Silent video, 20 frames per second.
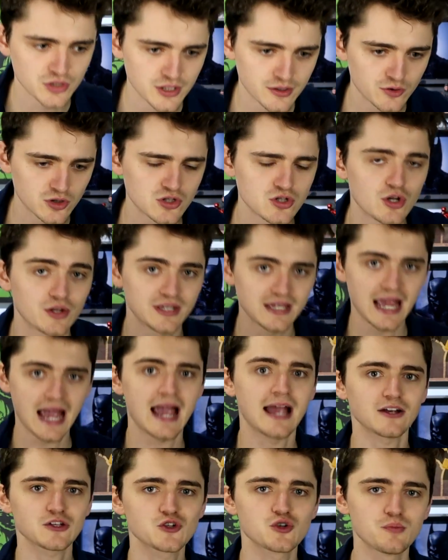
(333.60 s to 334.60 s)
you know, the
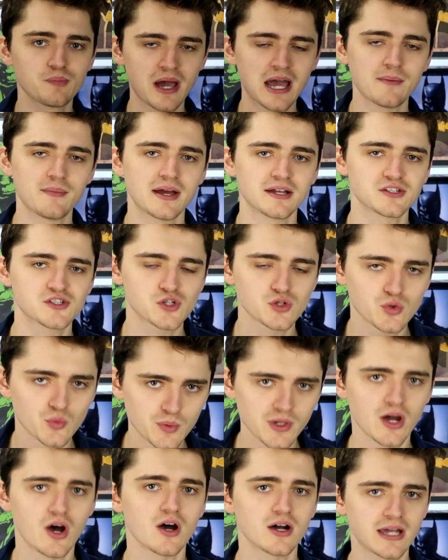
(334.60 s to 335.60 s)
actual Batman suit,
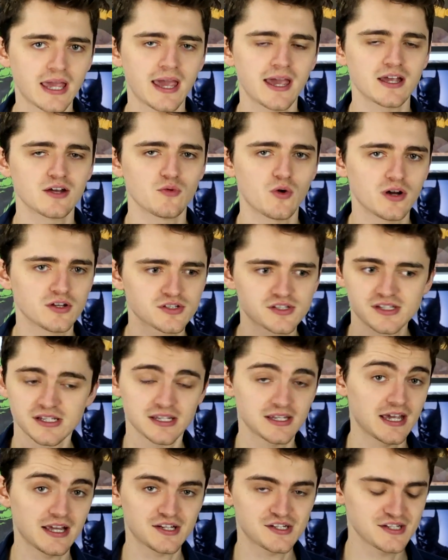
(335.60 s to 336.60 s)
we are getting one, just in
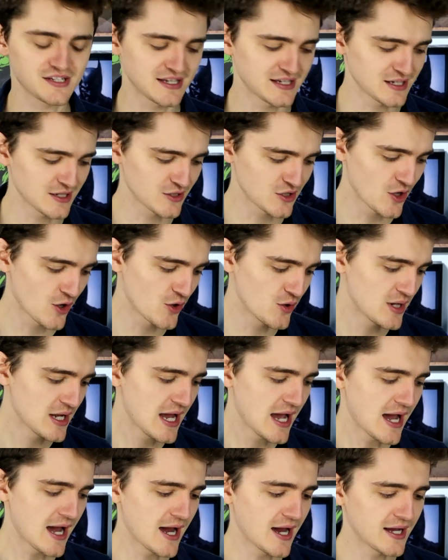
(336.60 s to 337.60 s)
case you didn't know.
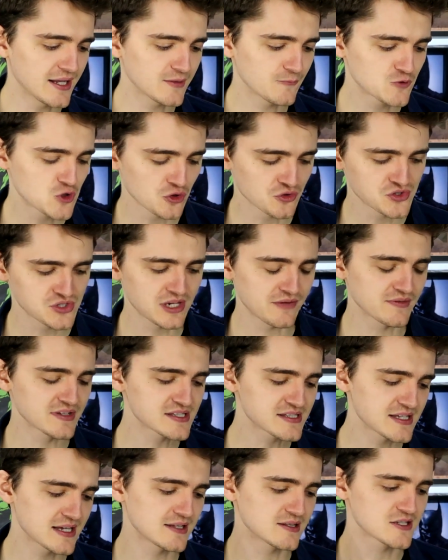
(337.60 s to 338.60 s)
John
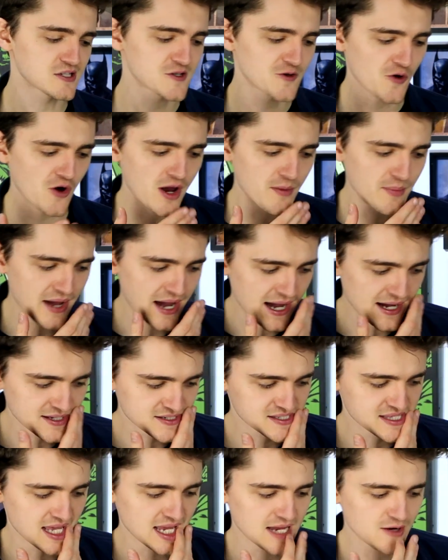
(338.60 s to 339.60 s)
Stevens did describe it
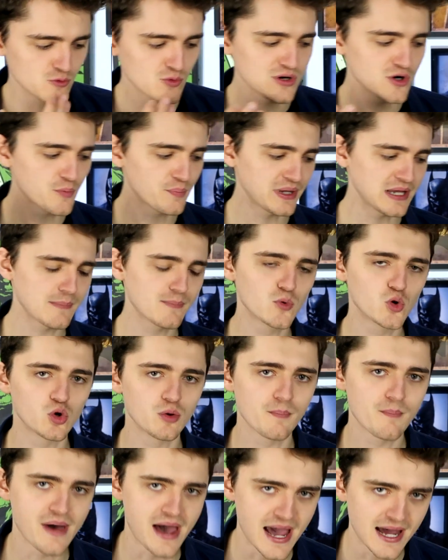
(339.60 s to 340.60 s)
as that it will be more
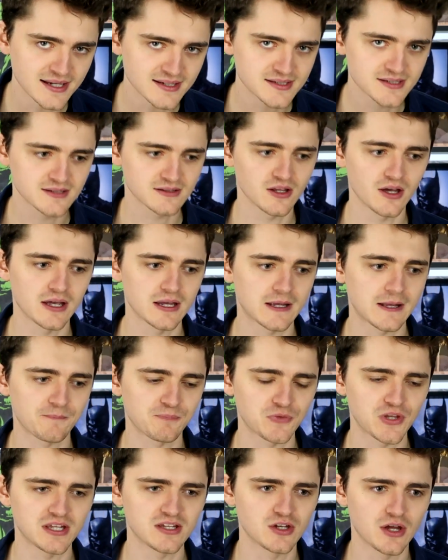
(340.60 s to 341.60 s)
matte, like,
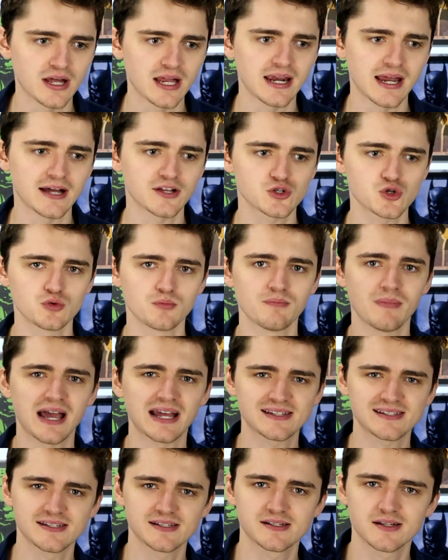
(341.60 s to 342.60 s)
you know, an actual
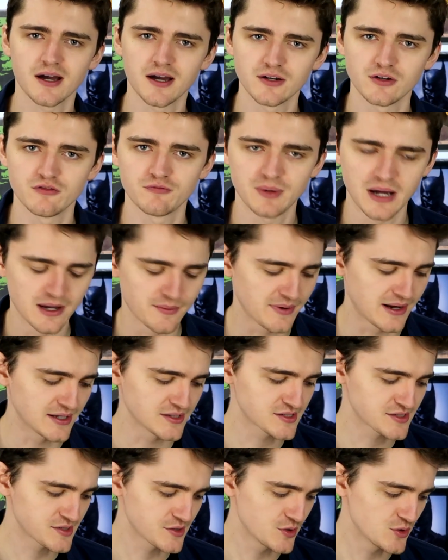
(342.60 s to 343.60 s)
matted kind of Batman
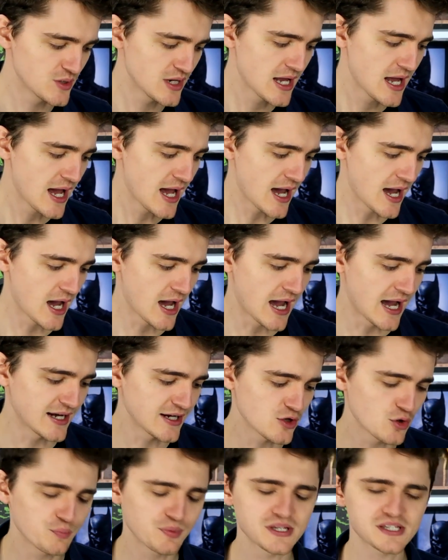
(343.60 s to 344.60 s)
suit, and
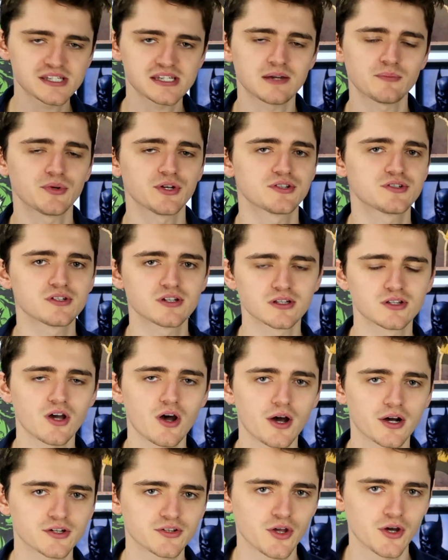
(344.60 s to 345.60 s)
it will be similar to the
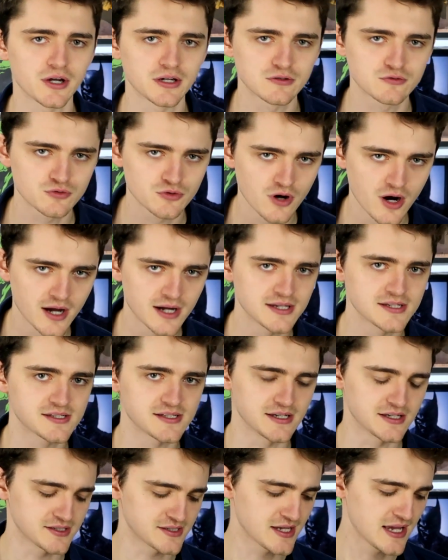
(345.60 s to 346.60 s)
Dark Knight
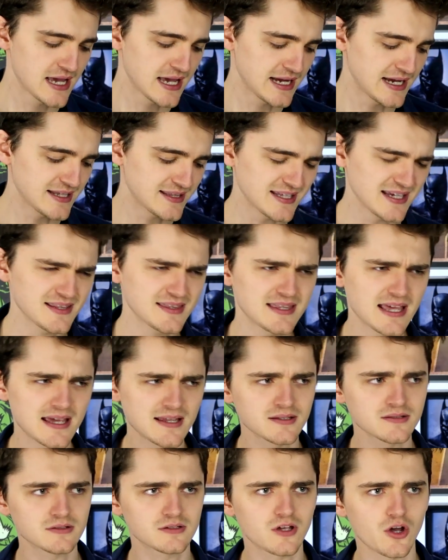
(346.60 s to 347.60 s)
Rises. He did
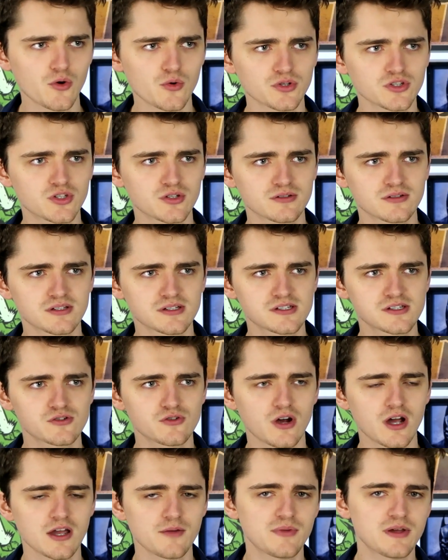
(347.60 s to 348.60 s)
then go on to
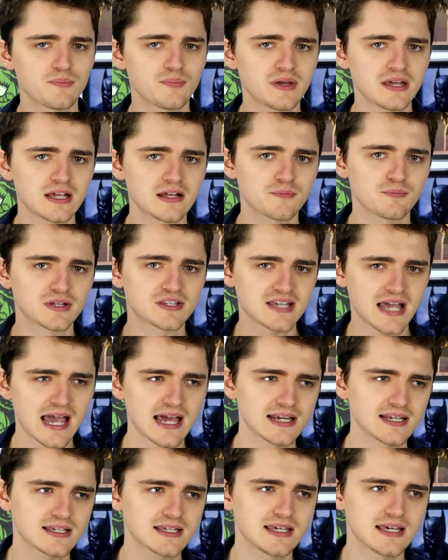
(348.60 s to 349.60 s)
describe it being
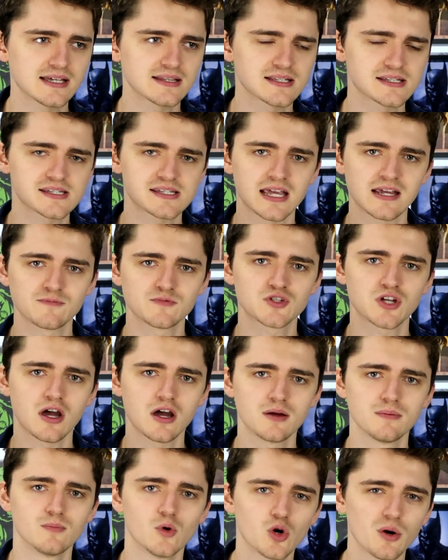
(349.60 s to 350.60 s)
metallic-y at the same
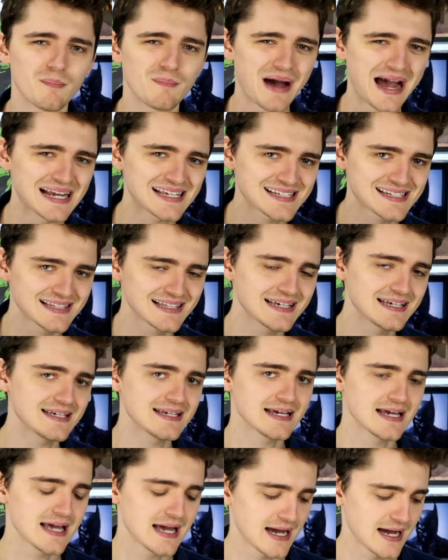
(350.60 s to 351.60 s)
time, more battle-y,
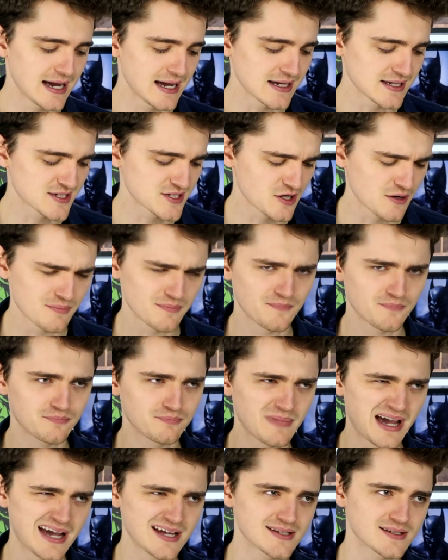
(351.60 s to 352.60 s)
so
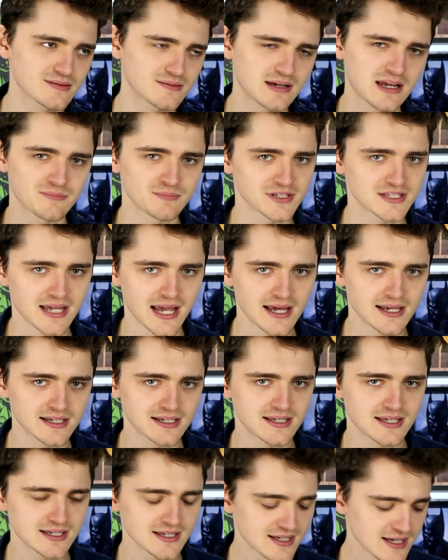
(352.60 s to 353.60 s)
matte and
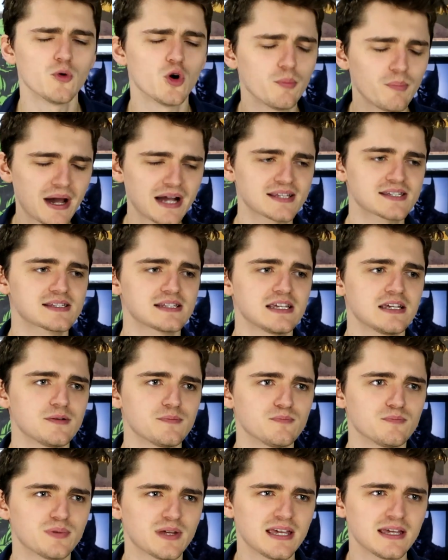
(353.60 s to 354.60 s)
metallic-y. More battle-y
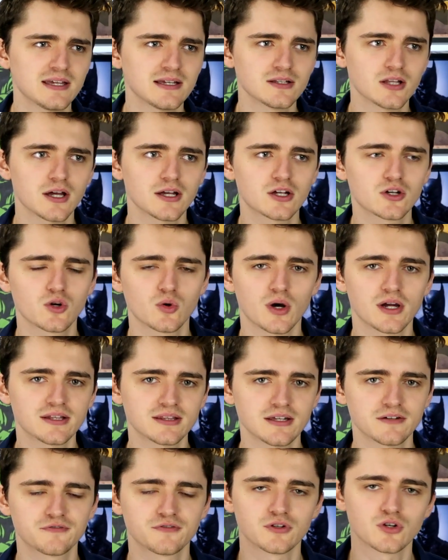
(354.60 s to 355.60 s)
being, like, quite
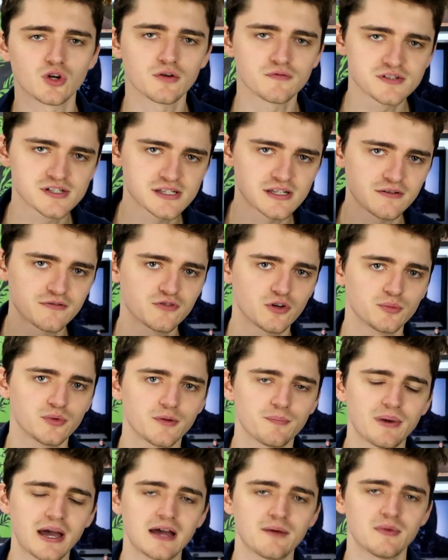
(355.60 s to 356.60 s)
different, obviously, from the
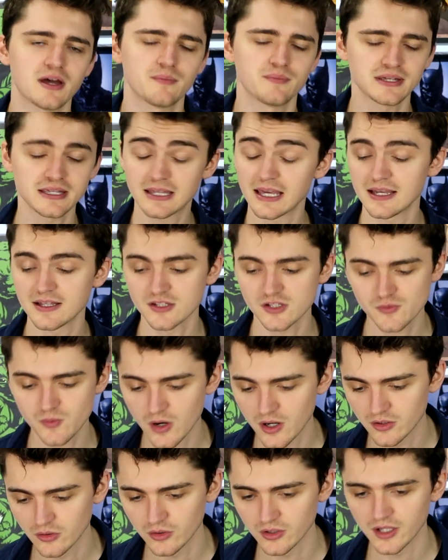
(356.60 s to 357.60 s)
Batman Begins
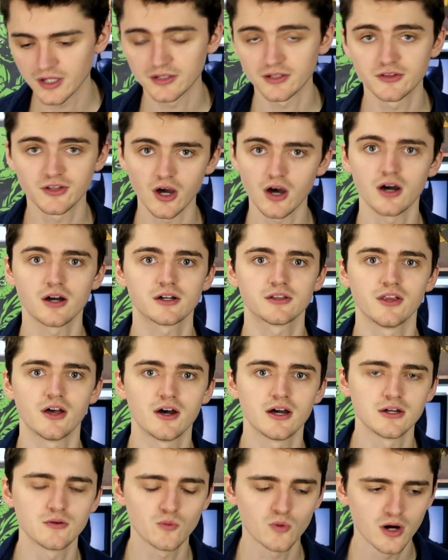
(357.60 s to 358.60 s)
one or, like, the Dark
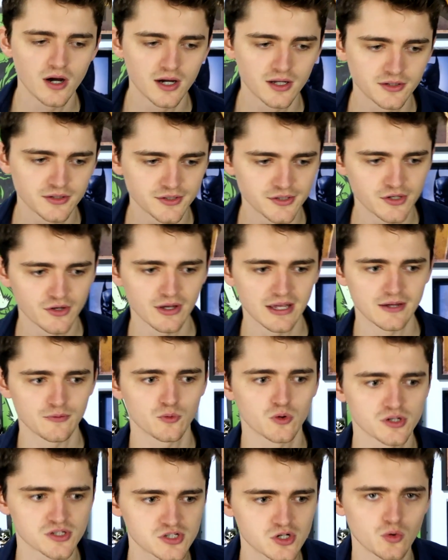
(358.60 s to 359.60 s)
Knight one. You know, it
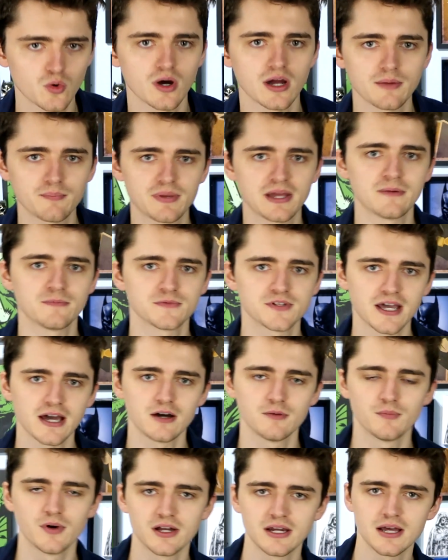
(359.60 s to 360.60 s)
was quite pimped
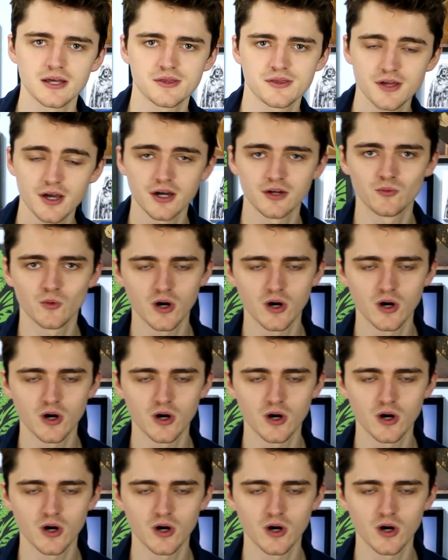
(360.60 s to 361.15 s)
out by that third